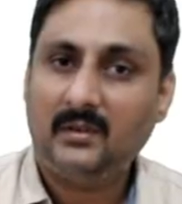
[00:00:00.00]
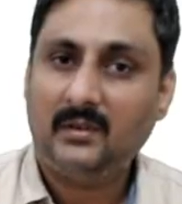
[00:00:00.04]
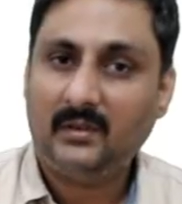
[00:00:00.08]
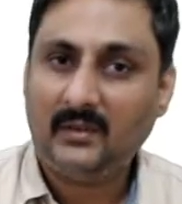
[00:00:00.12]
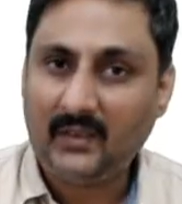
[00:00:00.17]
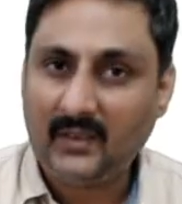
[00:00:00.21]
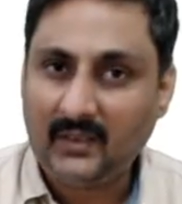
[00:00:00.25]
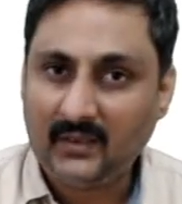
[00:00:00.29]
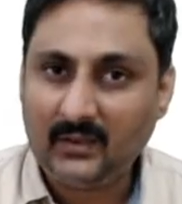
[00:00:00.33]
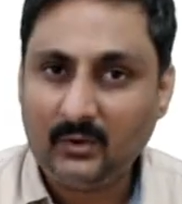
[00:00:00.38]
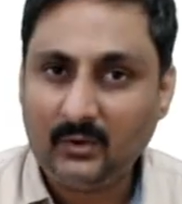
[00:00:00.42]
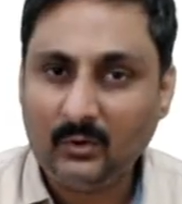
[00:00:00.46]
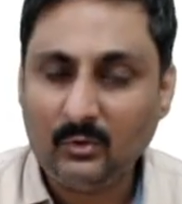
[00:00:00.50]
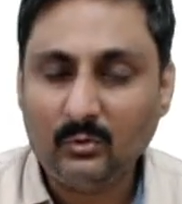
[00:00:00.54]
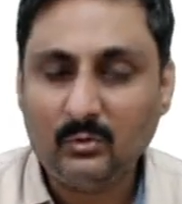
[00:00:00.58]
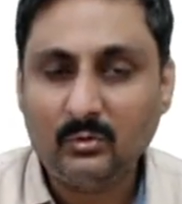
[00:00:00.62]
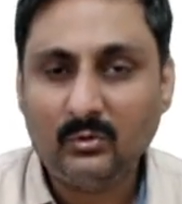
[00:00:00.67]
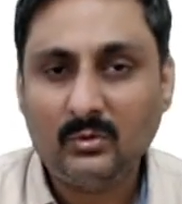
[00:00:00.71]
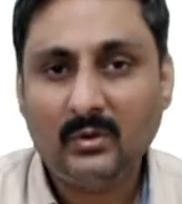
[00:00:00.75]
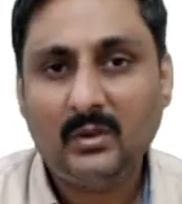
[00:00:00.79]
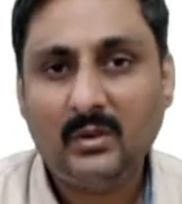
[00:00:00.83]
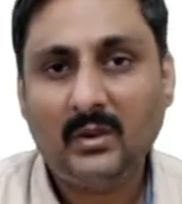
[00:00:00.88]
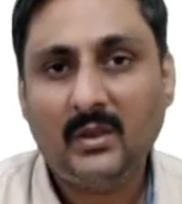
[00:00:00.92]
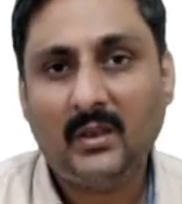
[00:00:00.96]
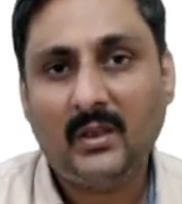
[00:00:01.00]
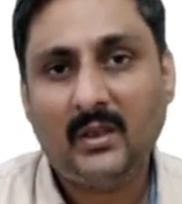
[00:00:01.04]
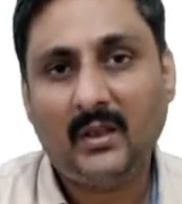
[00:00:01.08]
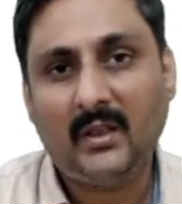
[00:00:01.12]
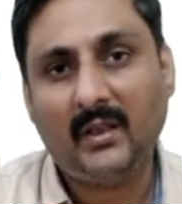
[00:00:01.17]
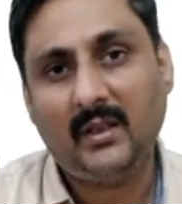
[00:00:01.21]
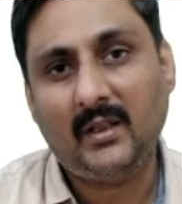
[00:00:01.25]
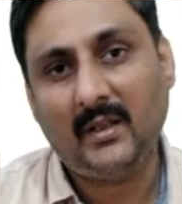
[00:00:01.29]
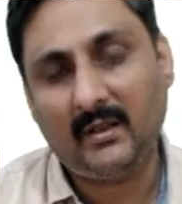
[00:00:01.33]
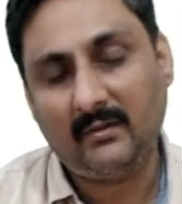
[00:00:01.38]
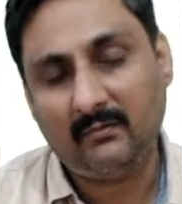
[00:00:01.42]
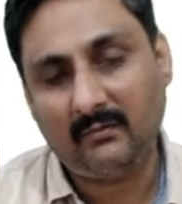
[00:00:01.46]
Thank you
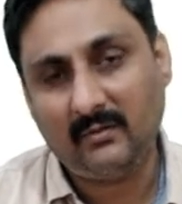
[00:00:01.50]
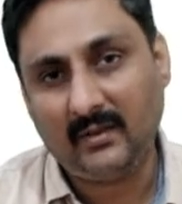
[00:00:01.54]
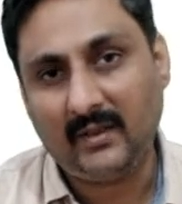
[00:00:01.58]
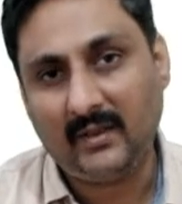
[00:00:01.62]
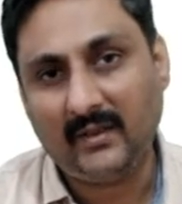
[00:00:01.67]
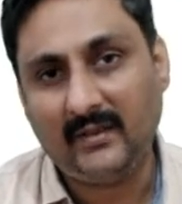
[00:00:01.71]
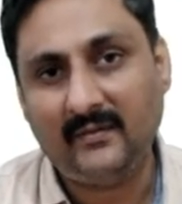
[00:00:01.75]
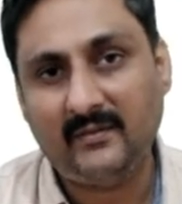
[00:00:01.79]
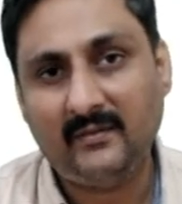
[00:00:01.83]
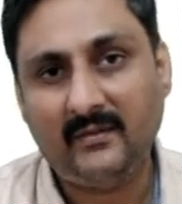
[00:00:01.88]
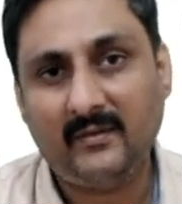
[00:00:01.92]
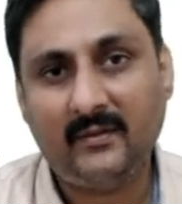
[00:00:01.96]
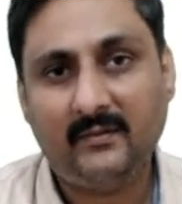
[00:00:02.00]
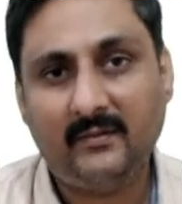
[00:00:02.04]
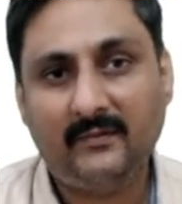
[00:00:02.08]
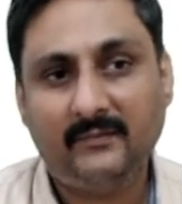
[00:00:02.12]
and have a nice day.